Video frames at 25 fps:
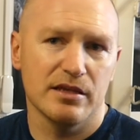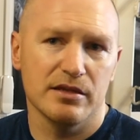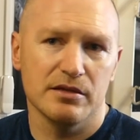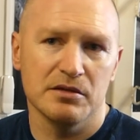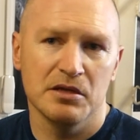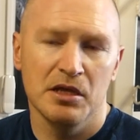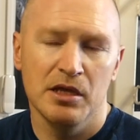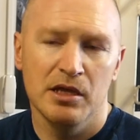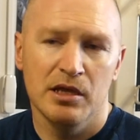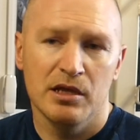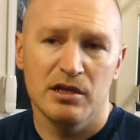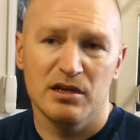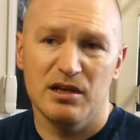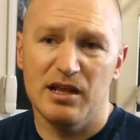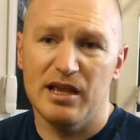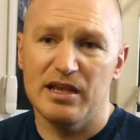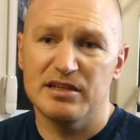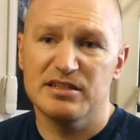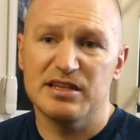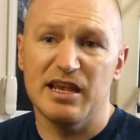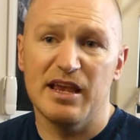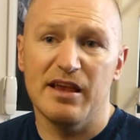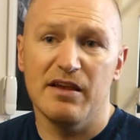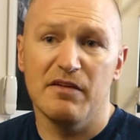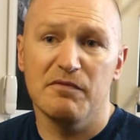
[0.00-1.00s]
And like I
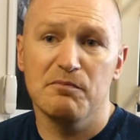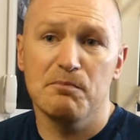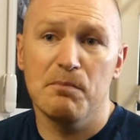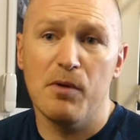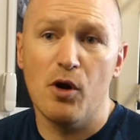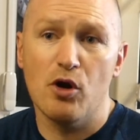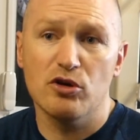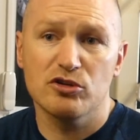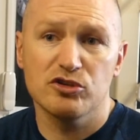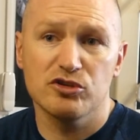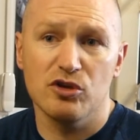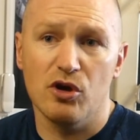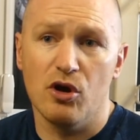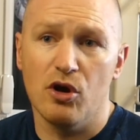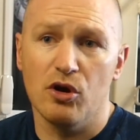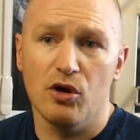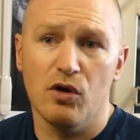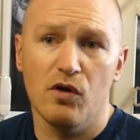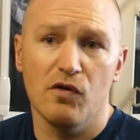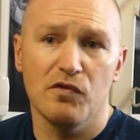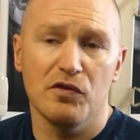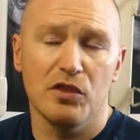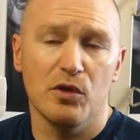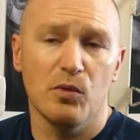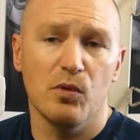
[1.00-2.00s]
say, I've boxed all
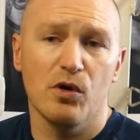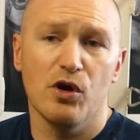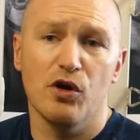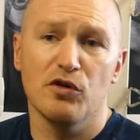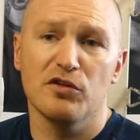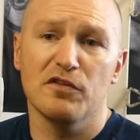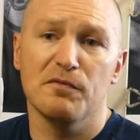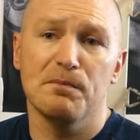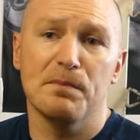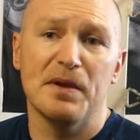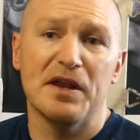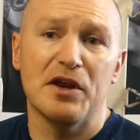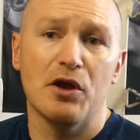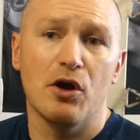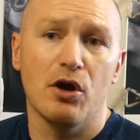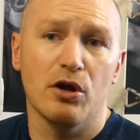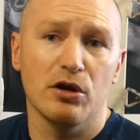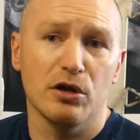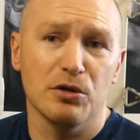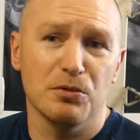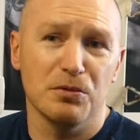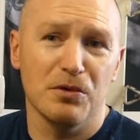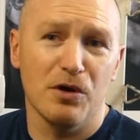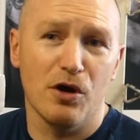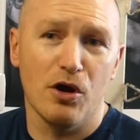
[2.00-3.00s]
over the world, I've been
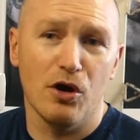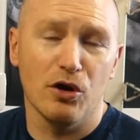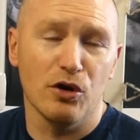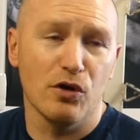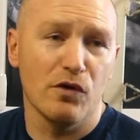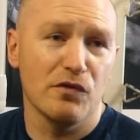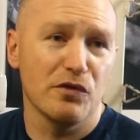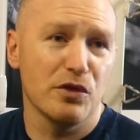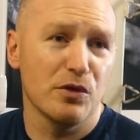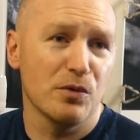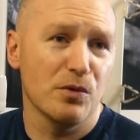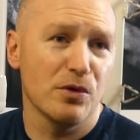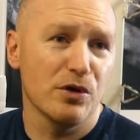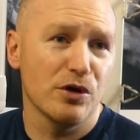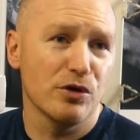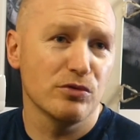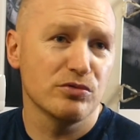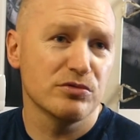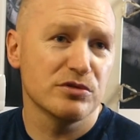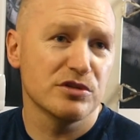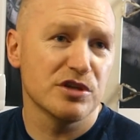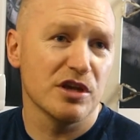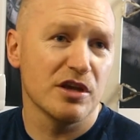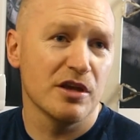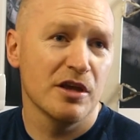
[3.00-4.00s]
all, all over the
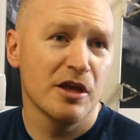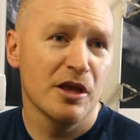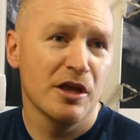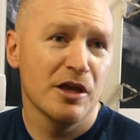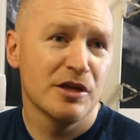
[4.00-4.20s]
world to,